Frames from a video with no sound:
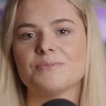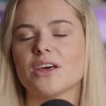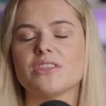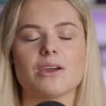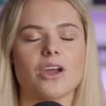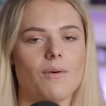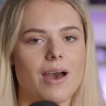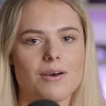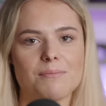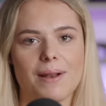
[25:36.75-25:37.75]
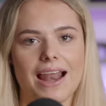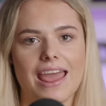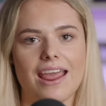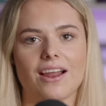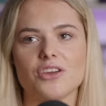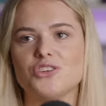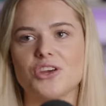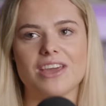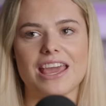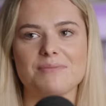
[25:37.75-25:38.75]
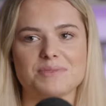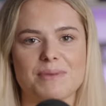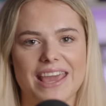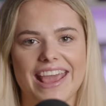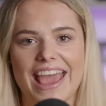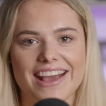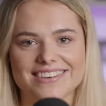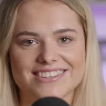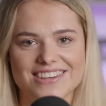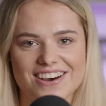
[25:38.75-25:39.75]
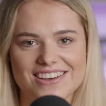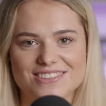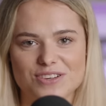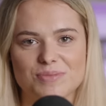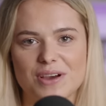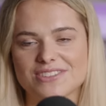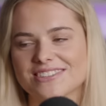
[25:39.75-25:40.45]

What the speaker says: Like, they go out and play. Like, Duke keeps Mickey exercised almost,